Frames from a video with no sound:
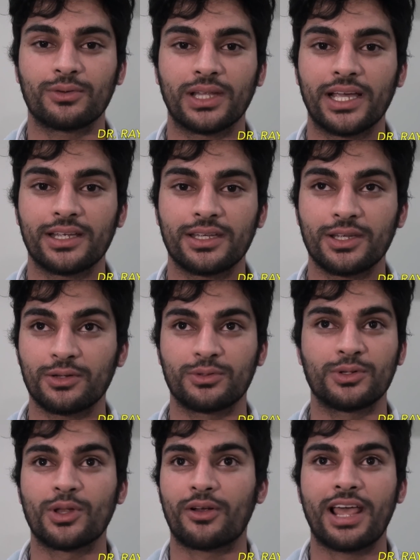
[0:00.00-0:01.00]
Like,
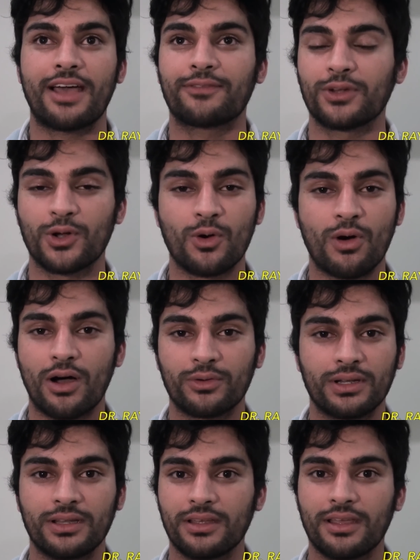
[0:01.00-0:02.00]
you don't have to go
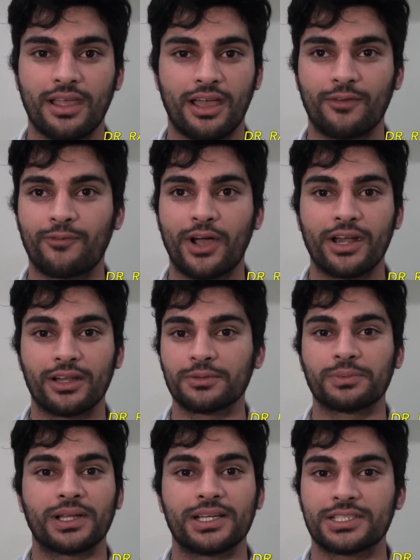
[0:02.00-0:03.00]
out and find
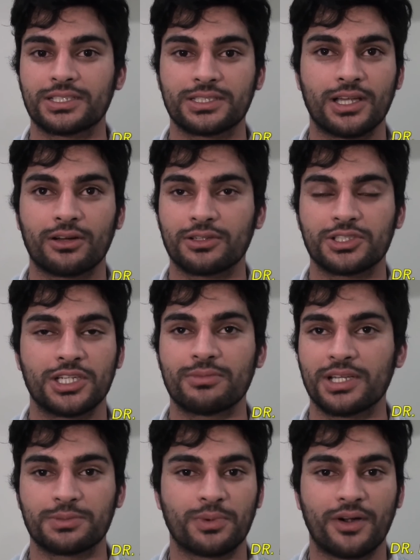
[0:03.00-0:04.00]
another place. Dr.
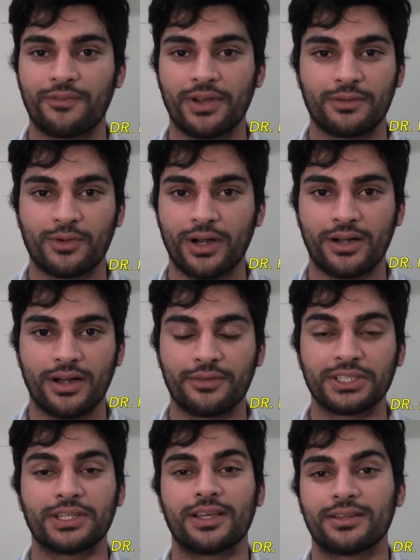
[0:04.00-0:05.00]
Cheema is perfect for
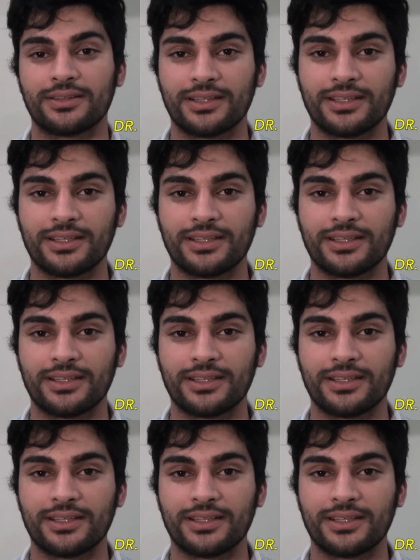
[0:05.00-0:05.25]
everything.